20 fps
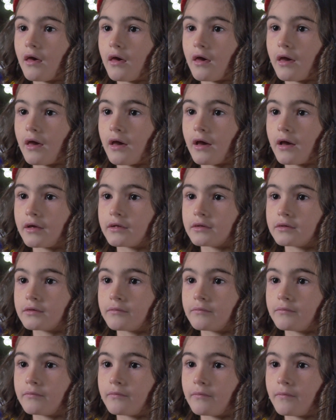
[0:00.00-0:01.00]
and
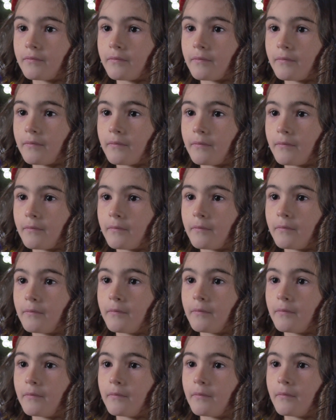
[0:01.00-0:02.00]

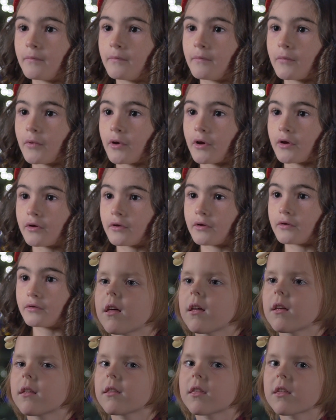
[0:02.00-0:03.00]
myrrh.
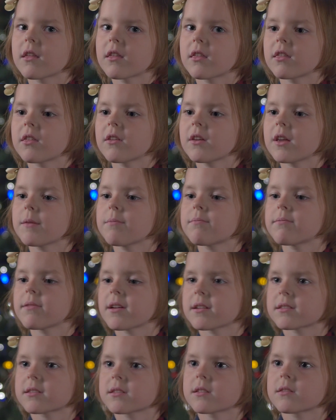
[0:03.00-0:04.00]
The 3
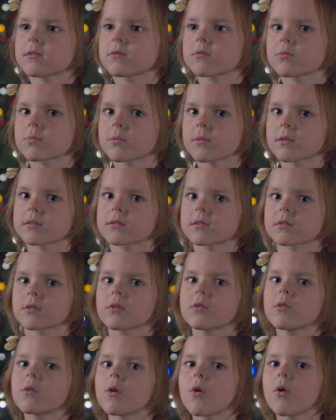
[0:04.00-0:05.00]
presents was
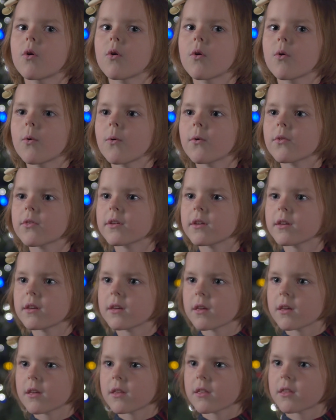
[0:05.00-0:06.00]
gold,
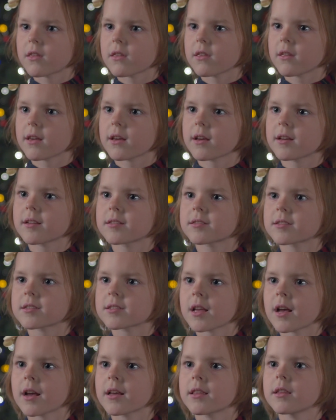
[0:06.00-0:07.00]

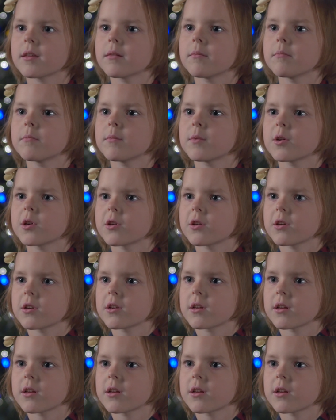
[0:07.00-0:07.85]
frankincense, and myrrh.